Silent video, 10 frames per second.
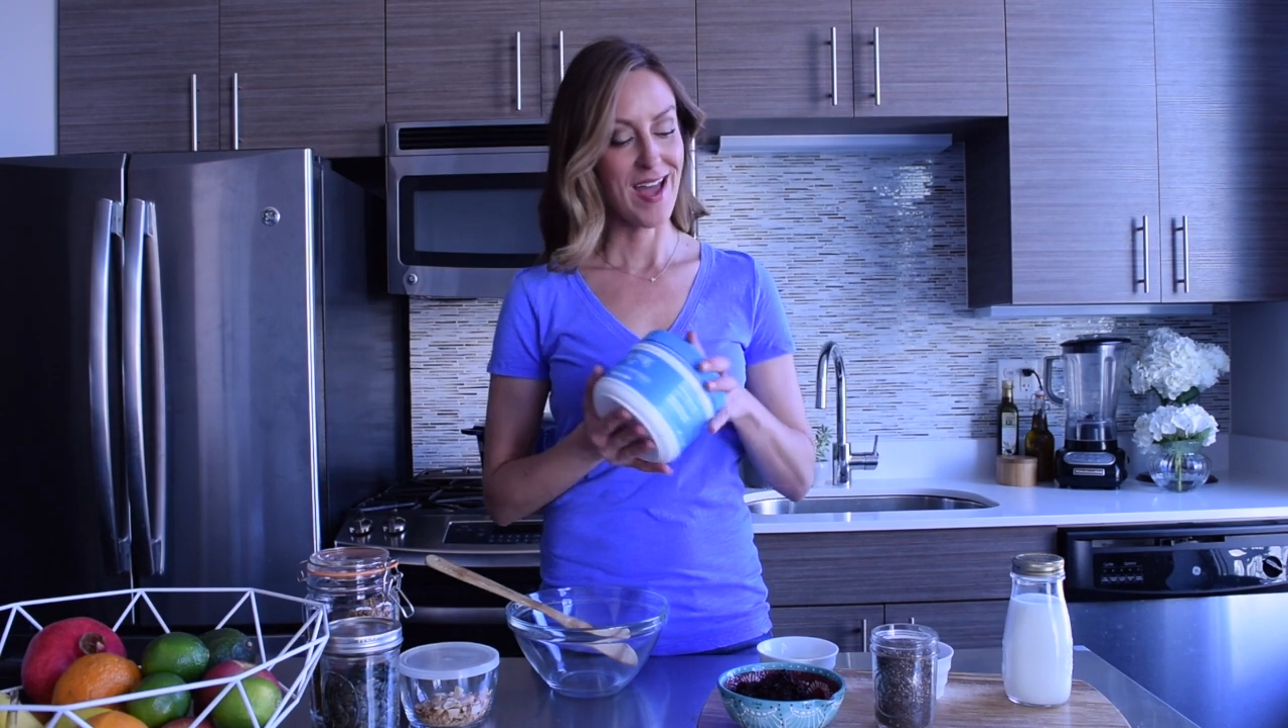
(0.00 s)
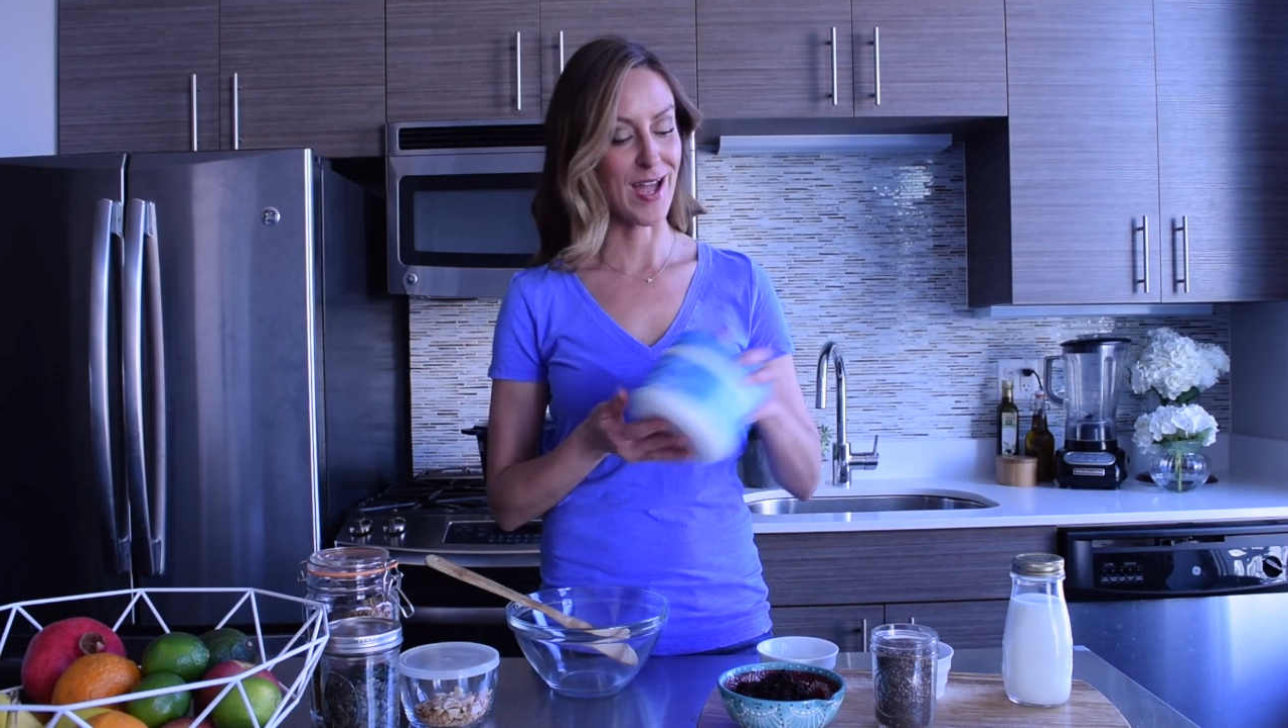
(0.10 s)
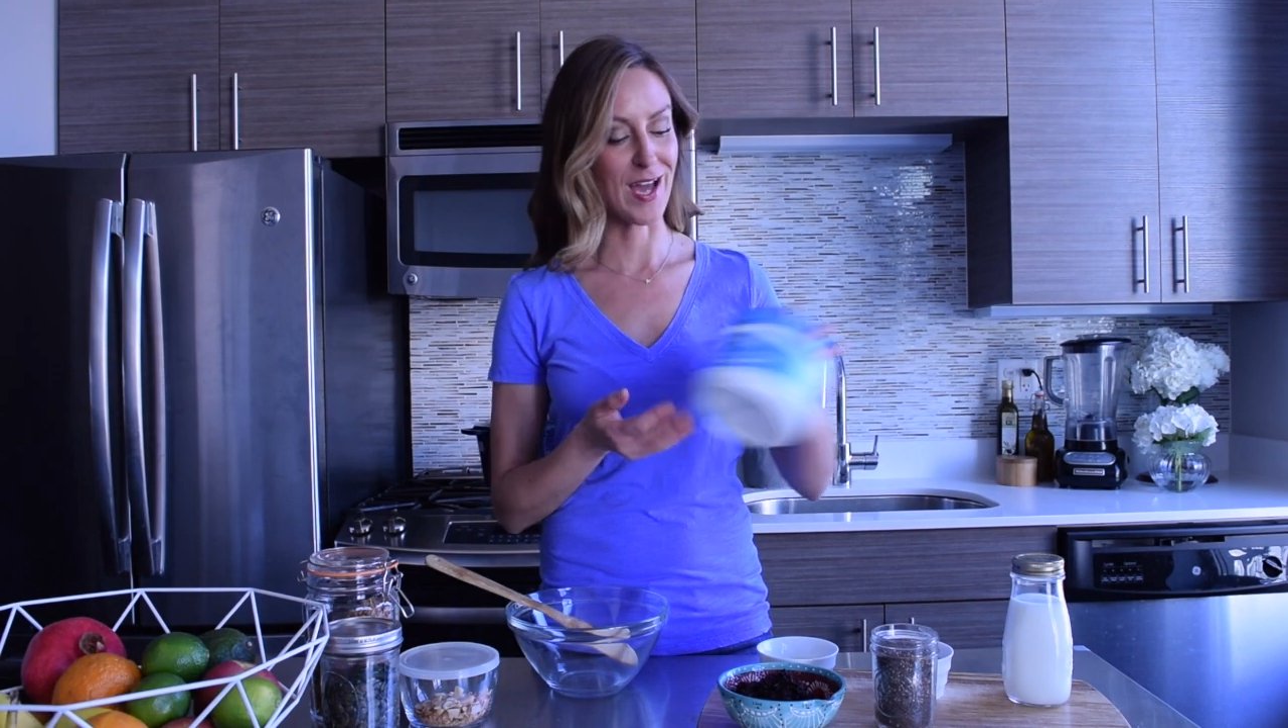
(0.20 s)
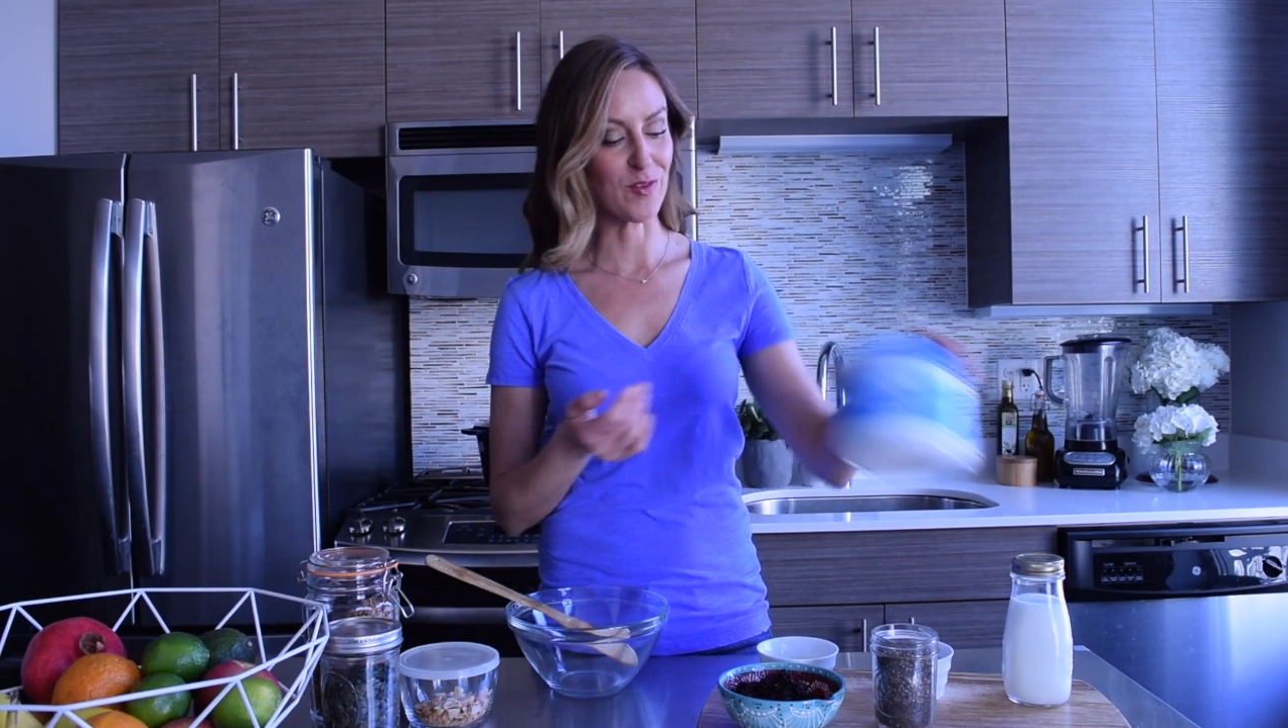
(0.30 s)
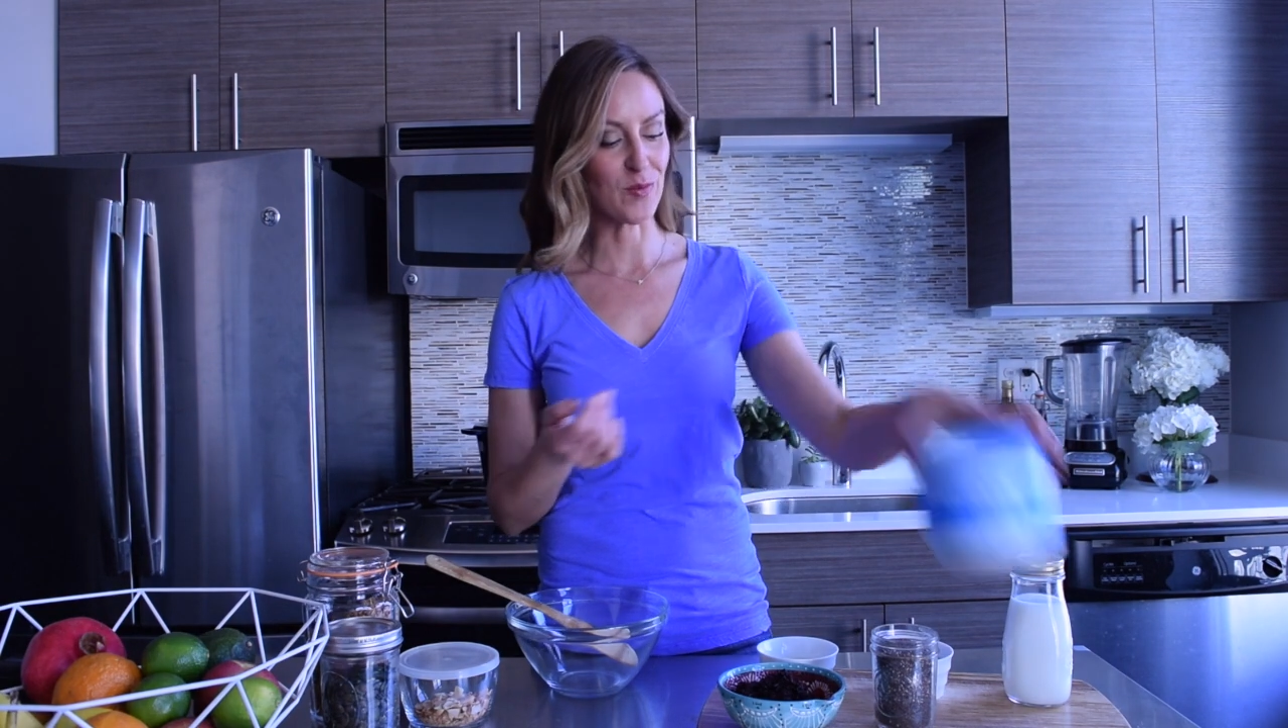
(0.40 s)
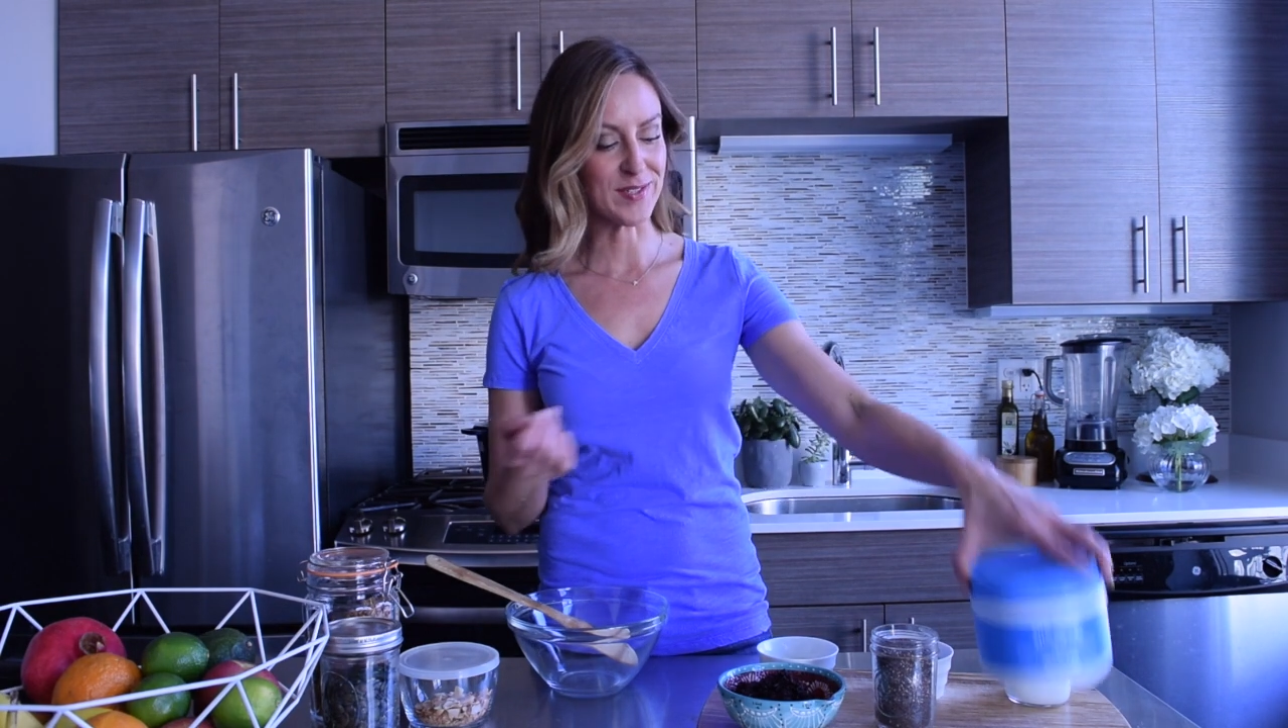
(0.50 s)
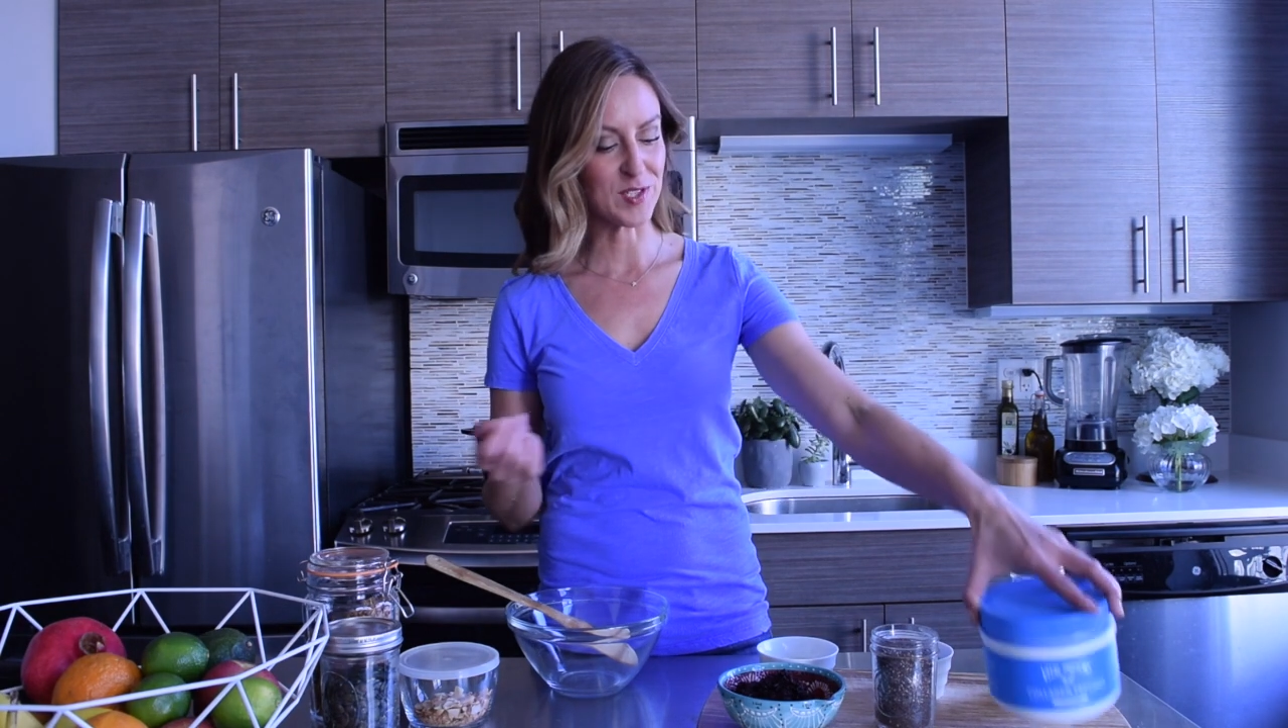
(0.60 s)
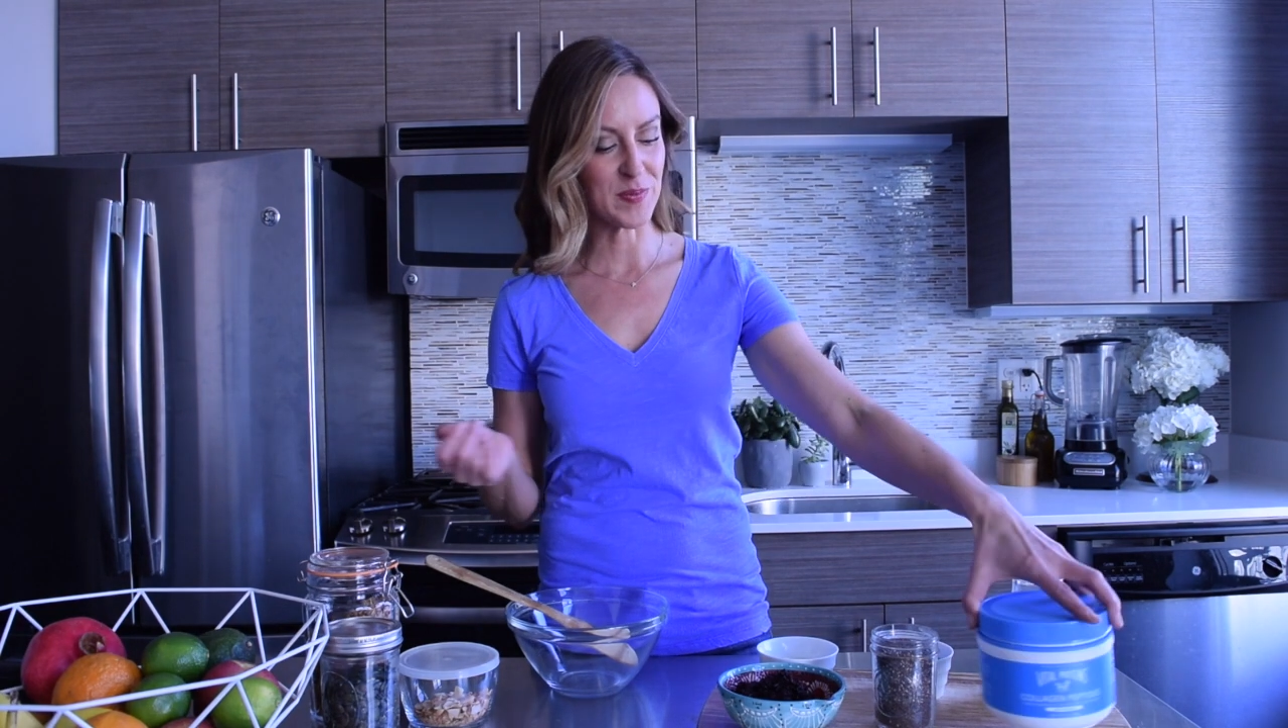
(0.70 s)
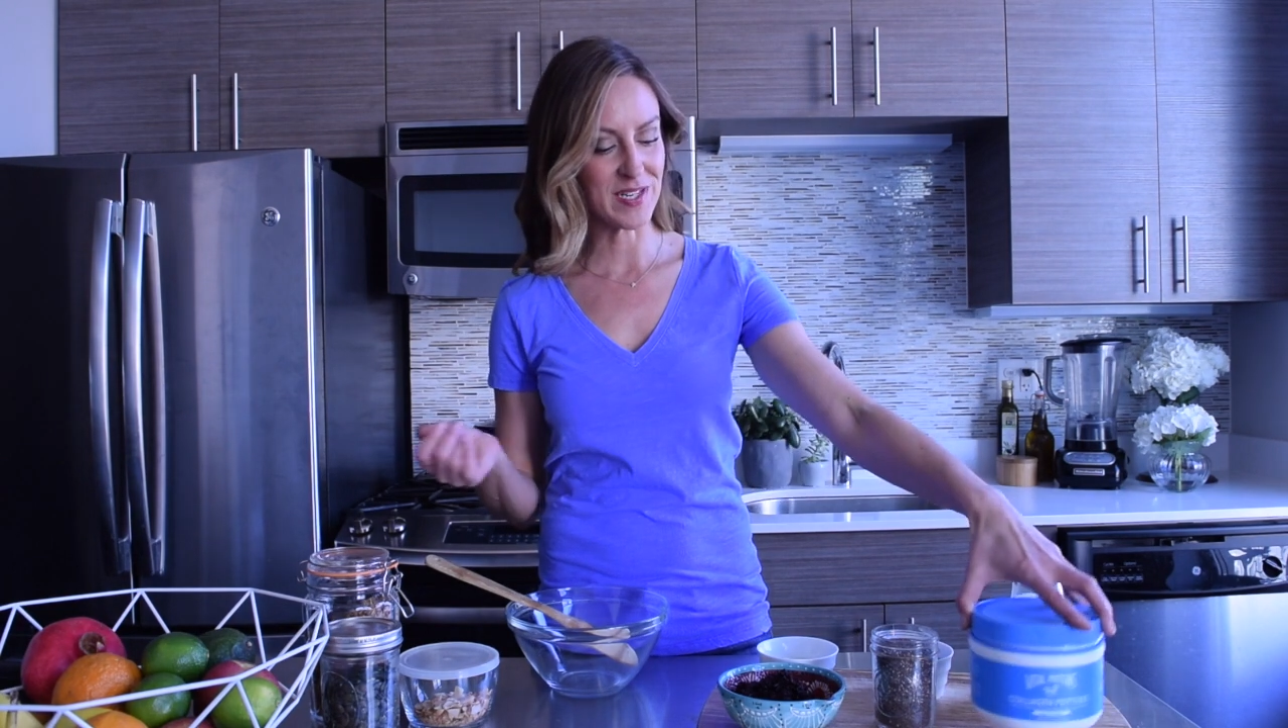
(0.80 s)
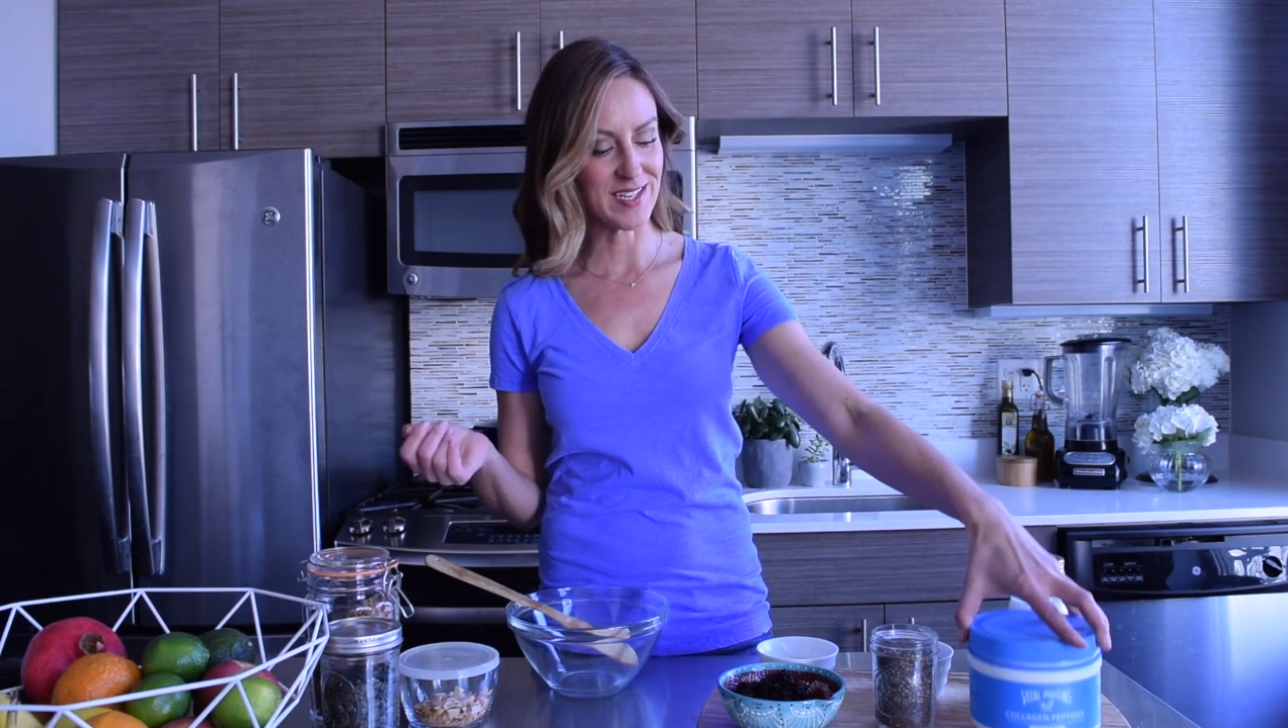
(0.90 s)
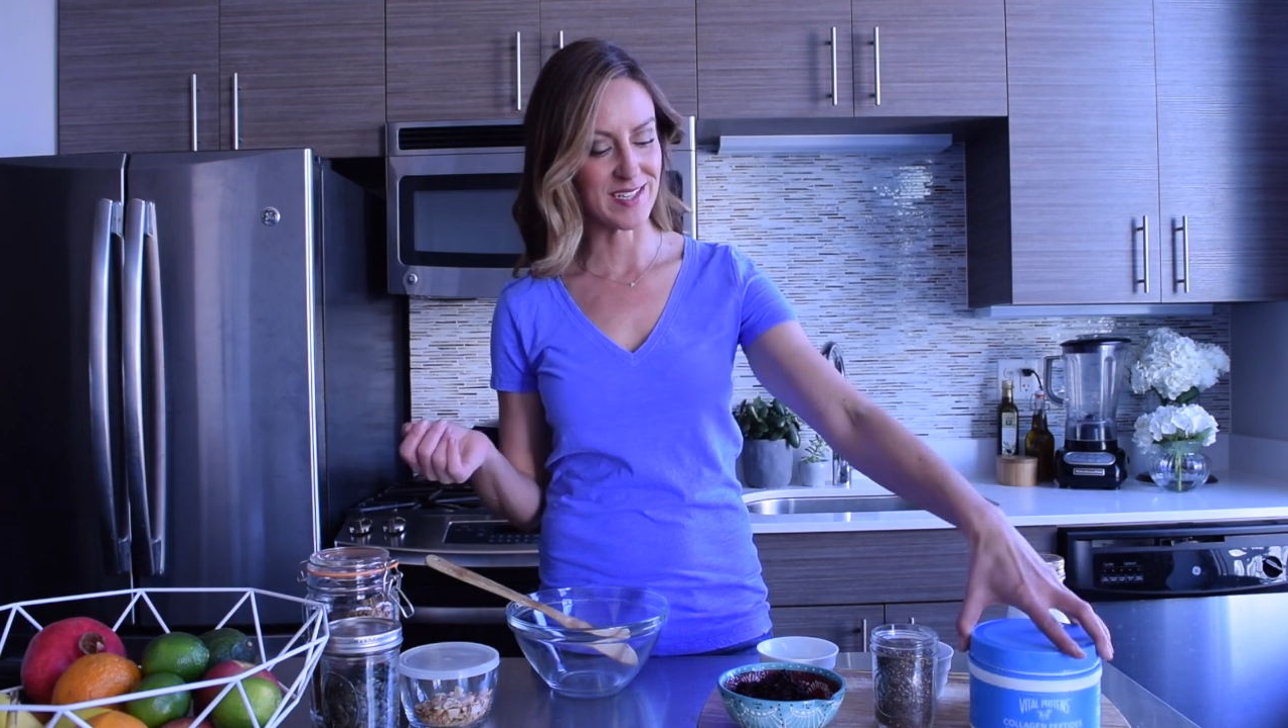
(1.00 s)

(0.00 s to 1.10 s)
and the recipe